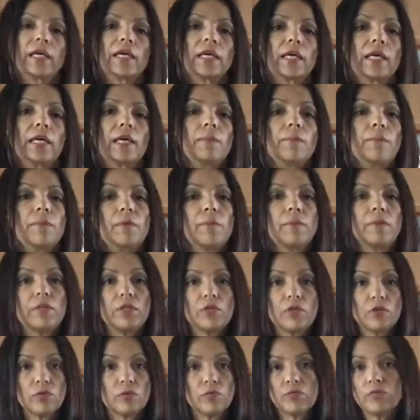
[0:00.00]
keep them in
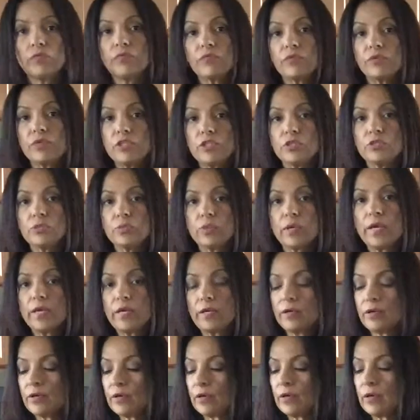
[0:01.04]
your
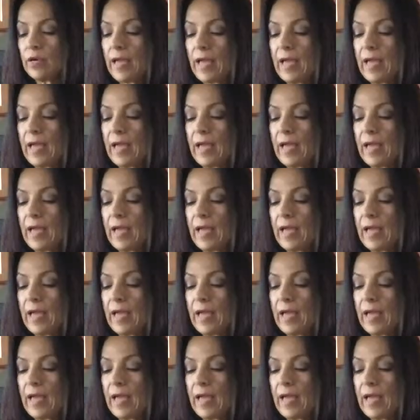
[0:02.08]
refrigerator,